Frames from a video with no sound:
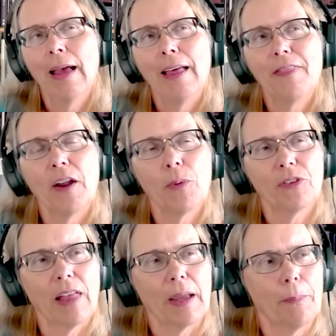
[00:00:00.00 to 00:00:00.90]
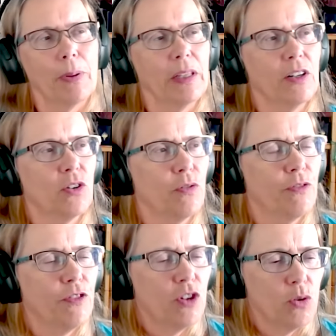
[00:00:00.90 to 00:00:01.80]
there was like political
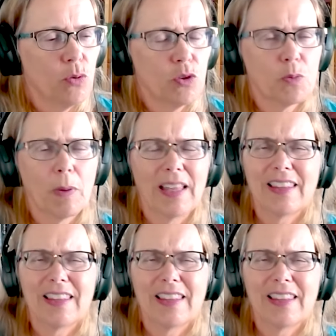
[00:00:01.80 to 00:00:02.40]
views, but